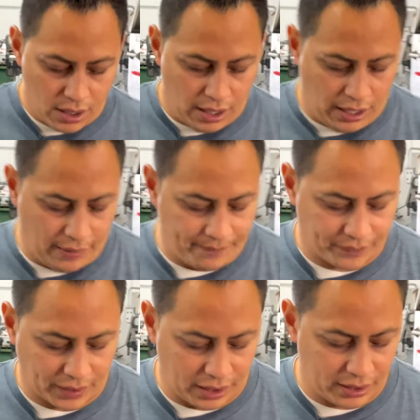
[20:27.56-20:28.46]
um,
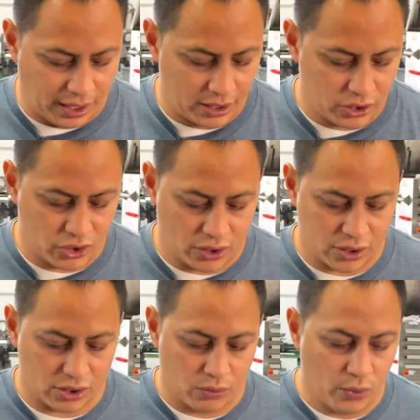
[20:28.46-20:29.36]
and that is just
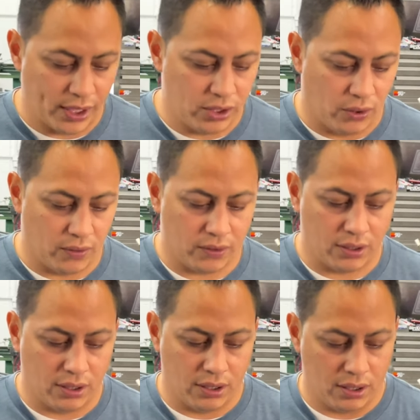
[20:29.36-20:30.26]
so we don't
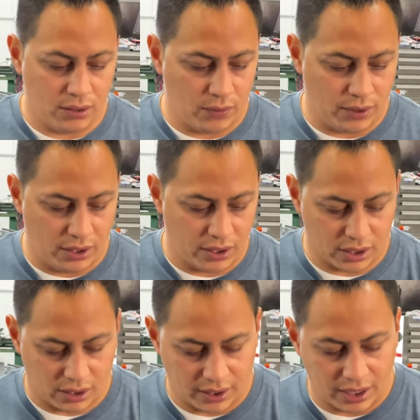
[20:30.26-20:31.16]
we don't
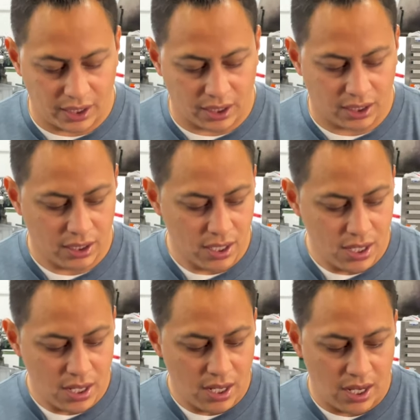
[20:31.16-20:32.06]
occur in any
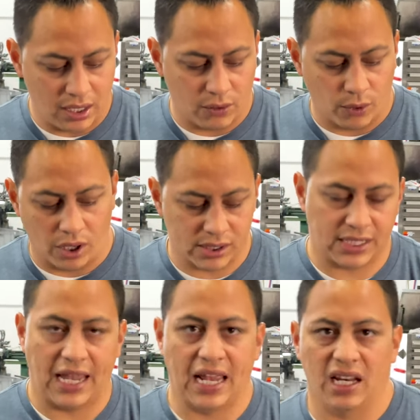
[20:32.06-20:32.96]
any rust
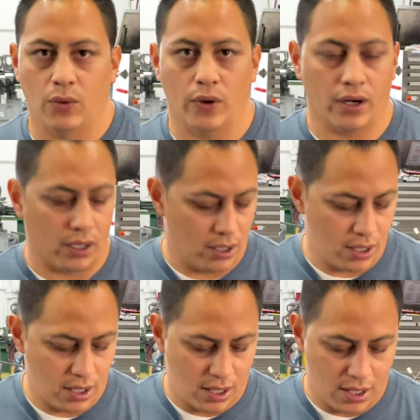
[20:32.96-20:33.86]
anywhere.
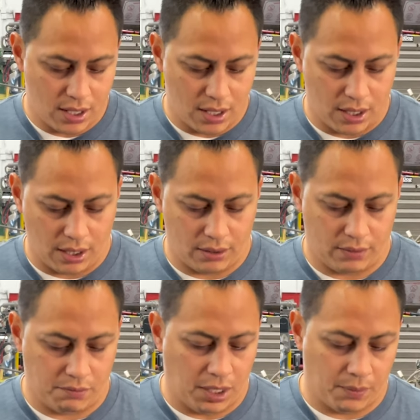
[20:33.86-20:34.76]
Uh,
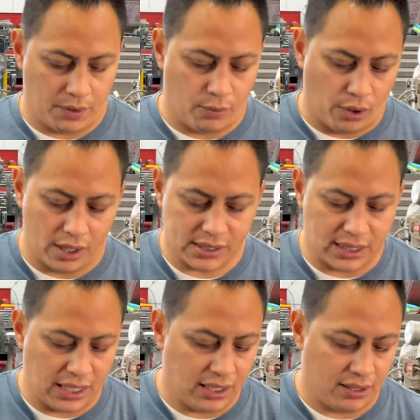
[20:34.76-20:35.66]
remember, rust
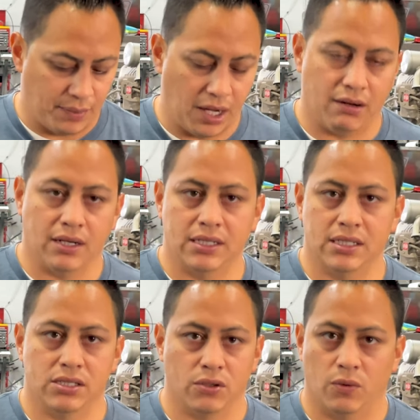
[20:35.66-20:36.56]
in the bearings
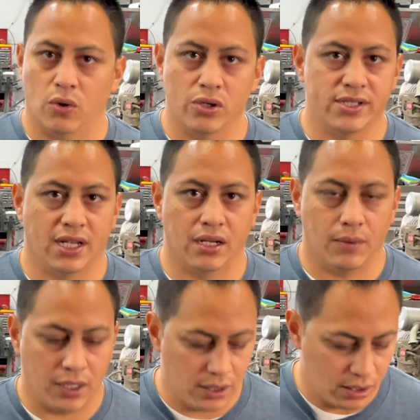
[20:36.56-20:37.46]
is your worst
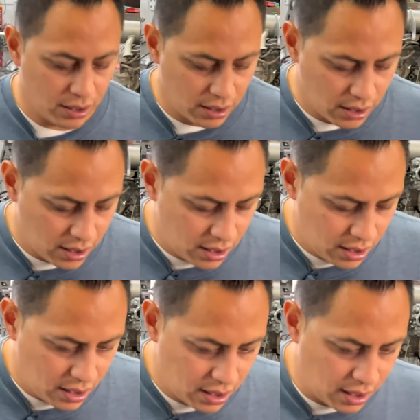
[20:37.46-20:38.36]
enemy,
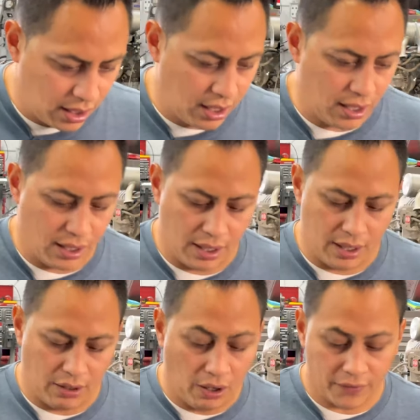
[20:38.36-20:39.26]
and
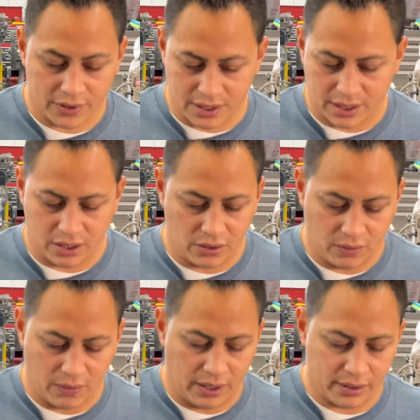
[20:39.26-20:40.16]
uh, obviously you
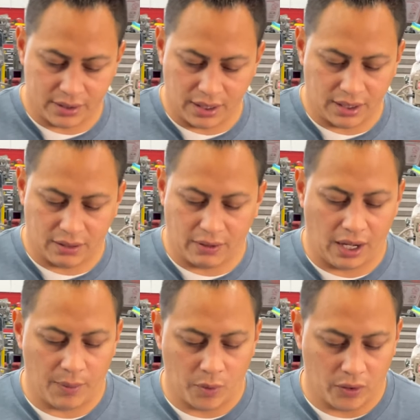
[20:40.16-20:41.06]
don't want any
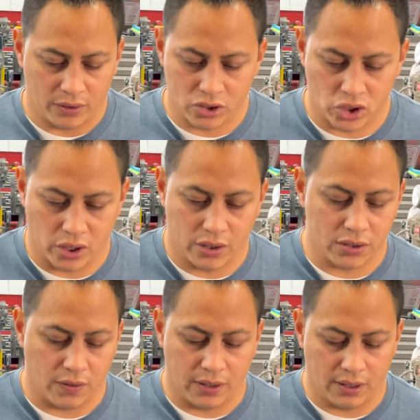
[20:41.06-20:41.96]
grime or dirt
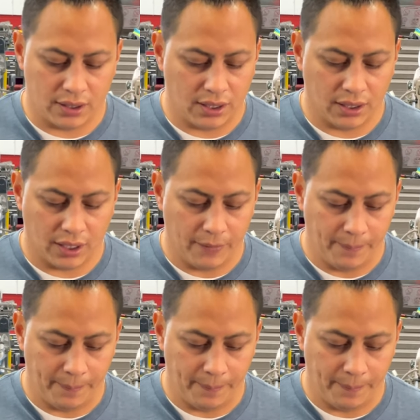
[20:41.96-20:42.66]
or anything in there.